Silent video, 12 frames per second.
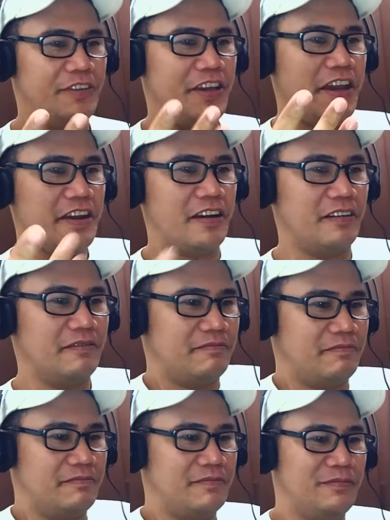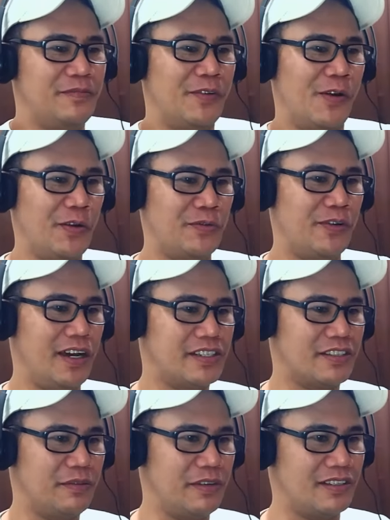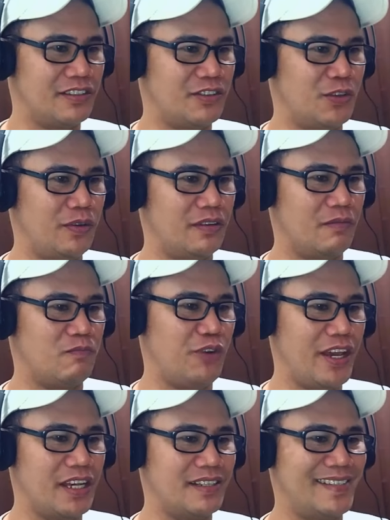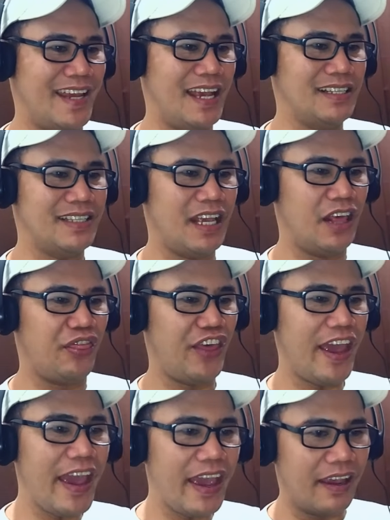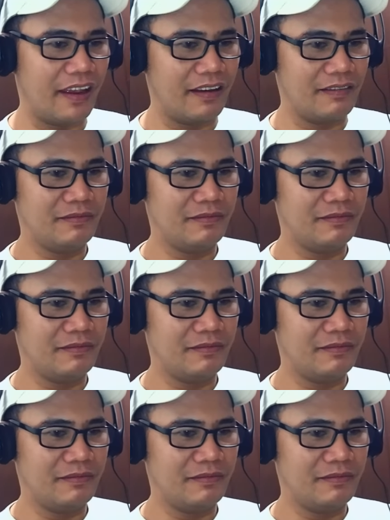Yeah! Alright, somebody's doing the break dancing thing!